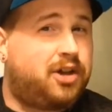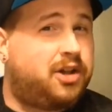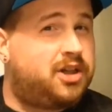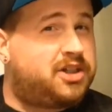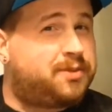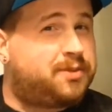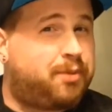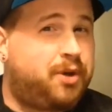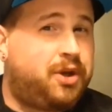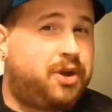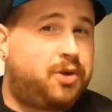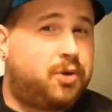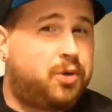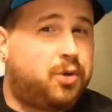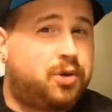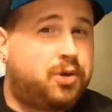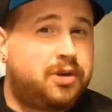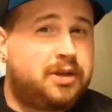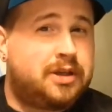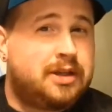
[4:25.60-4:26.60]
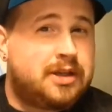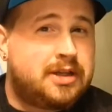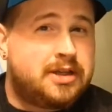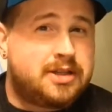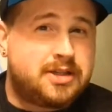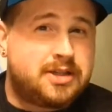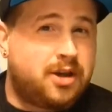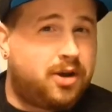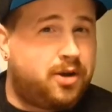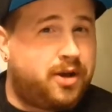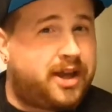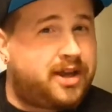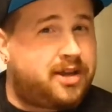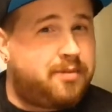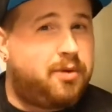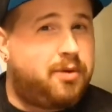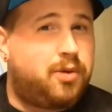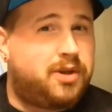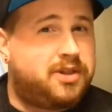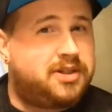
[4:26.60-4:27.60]
it looks pretty cool. So that could
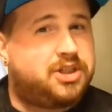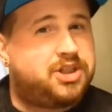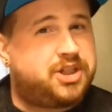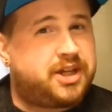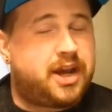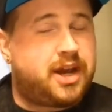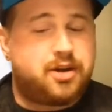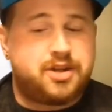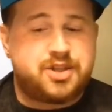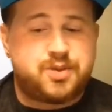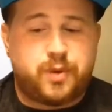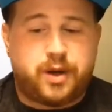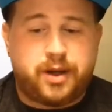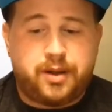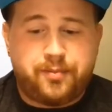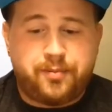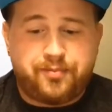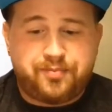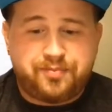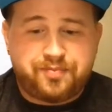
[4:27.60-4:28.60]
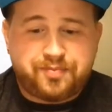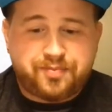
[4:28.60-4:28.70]
be one to check out as well.